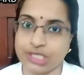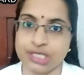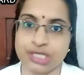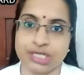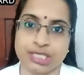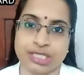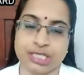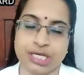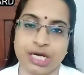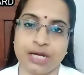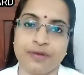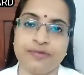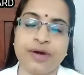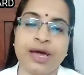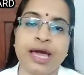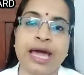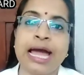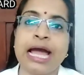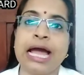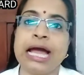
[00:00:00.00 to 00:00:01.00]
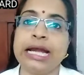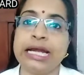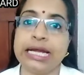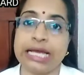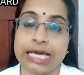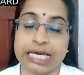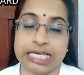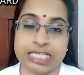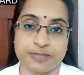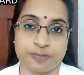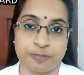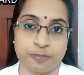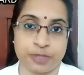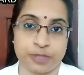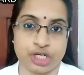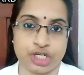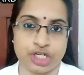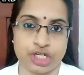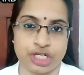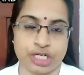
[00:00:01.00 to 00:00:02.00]
itself, and
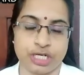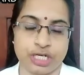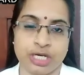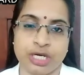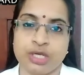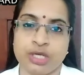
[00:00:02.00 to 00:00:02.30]
expression.